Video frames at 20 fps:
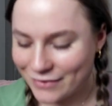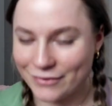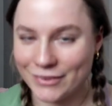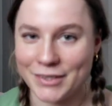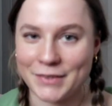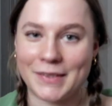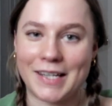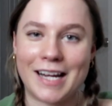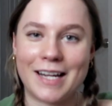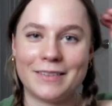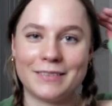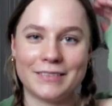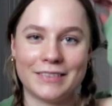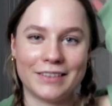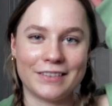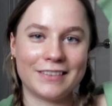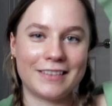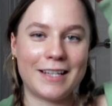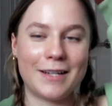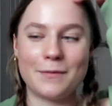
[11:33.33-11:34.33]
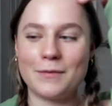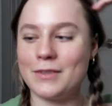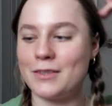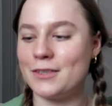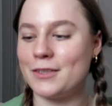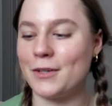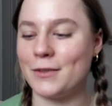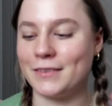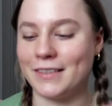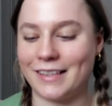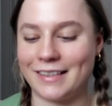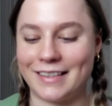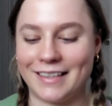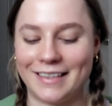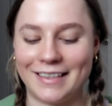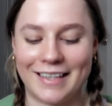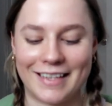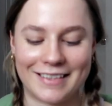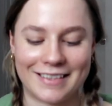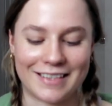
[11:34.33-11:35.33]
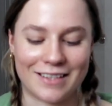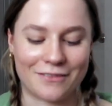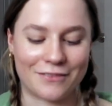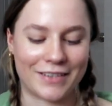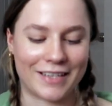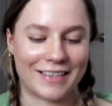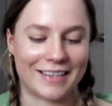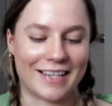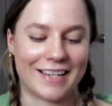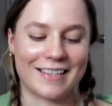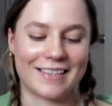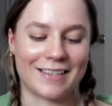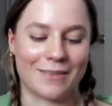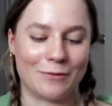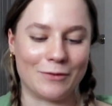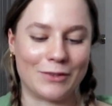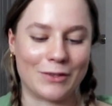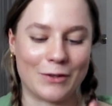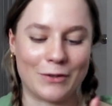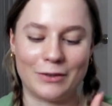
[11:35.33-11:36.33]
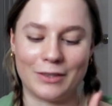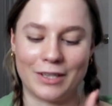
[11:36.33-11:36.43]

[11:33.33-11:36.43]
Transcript: of you. I literally am so lucky to get stuff like this. I'm so